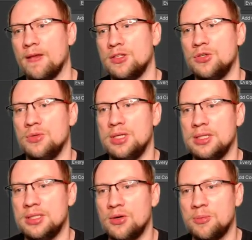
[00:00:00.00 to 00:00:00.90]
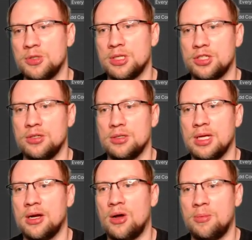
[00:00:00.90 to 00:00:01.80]
to the zero position
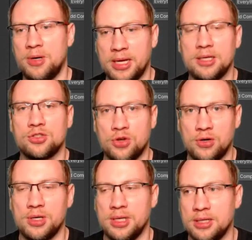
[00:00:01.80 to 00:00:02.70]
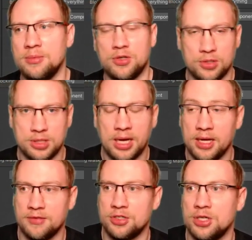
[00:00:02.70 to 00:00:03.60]
that our player is currently in because I
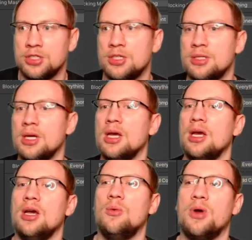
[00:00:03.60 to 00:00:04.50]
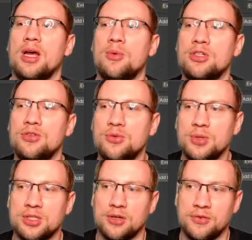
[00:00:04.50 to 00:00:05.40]
haven't changed it. What I want to do
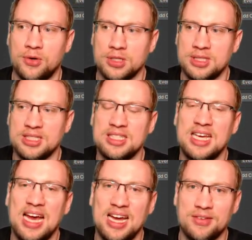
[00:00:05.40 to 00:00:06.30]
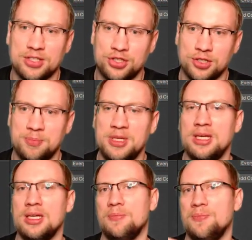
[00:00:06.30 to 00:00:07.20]
is, of course, this canvas should be